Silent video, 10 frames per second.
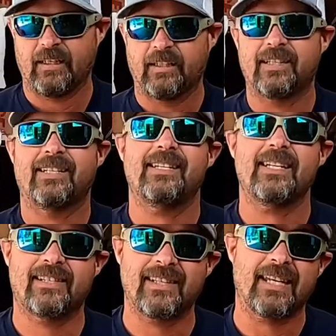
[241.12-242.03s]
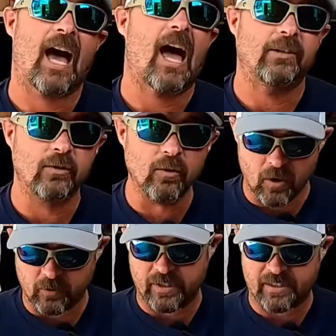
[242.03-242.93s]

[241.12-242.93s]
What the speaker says: the DC. I do own a